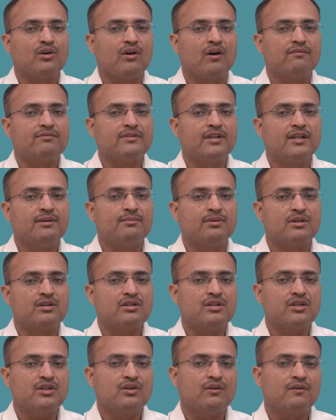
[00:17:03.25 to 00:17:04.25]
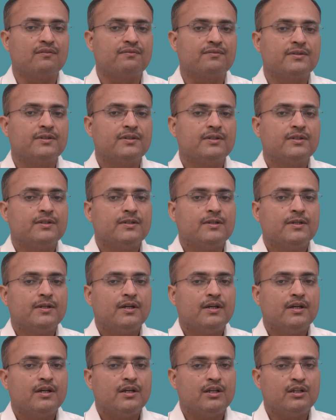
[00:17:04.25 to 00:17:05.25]
of the liberty of
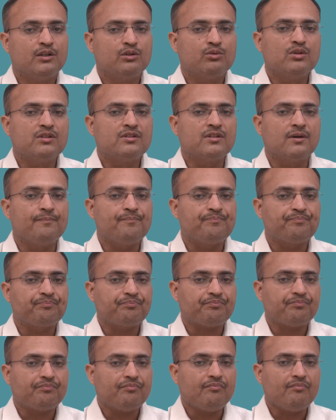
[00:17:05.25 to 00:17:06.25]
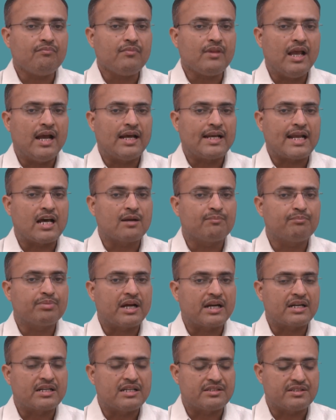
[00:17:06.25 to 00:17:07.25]
Hinduism and our
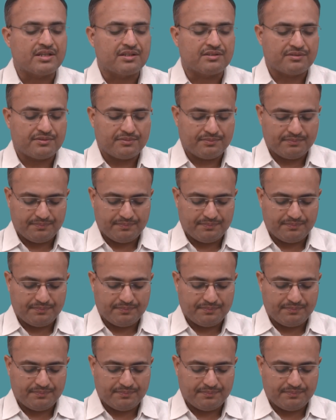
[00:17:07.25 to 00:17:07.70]
practices.